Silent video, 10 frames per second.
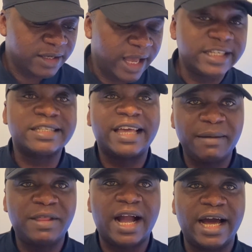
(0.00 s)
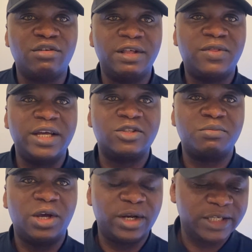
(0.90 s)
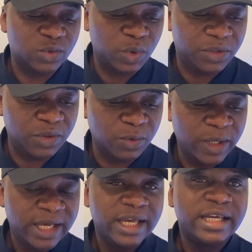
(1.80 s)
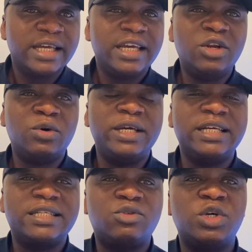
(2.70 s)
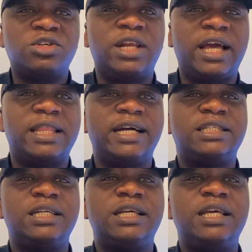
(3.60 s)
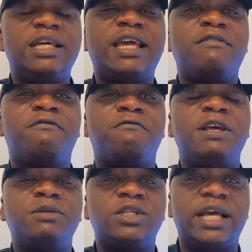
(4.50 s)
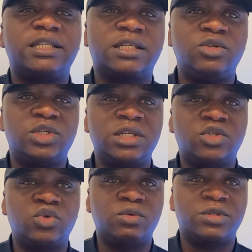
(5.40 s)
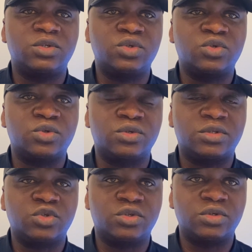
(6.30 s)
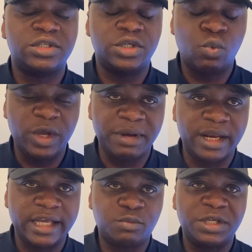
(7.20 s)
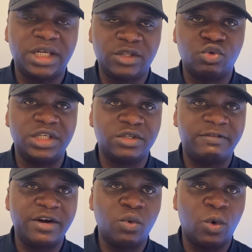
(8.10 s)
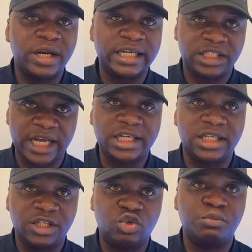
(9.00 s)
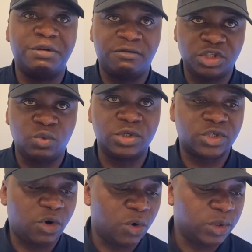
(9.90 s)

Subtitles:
escape that kind of a thing, to be honest with you. You know, in a situation like that, he gave flimsy excuses to the women, especially to this very one that she actually did before he was